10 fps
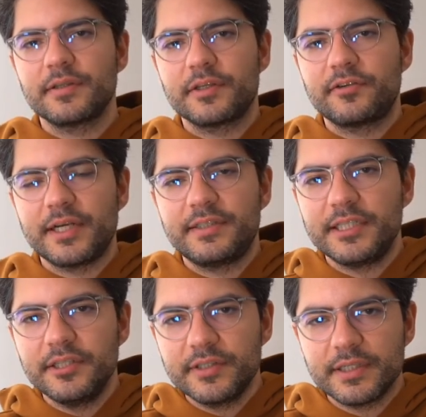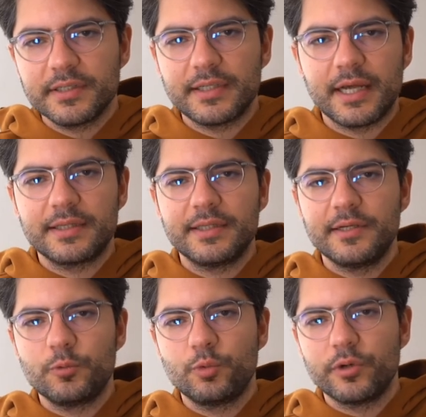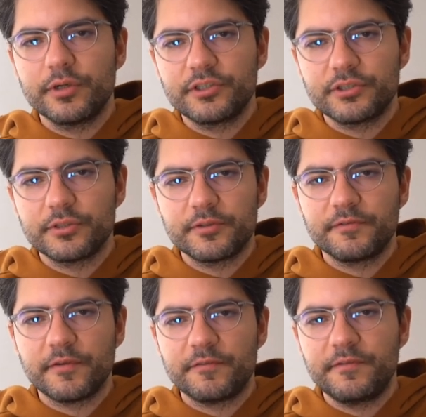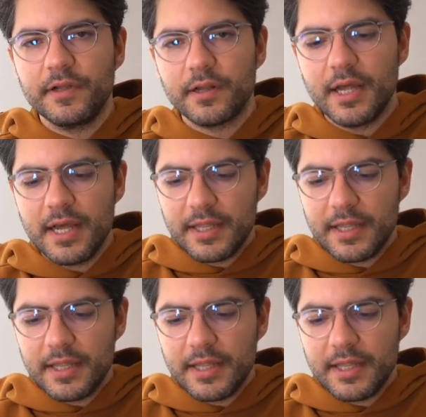the criteria that their work should fulfill,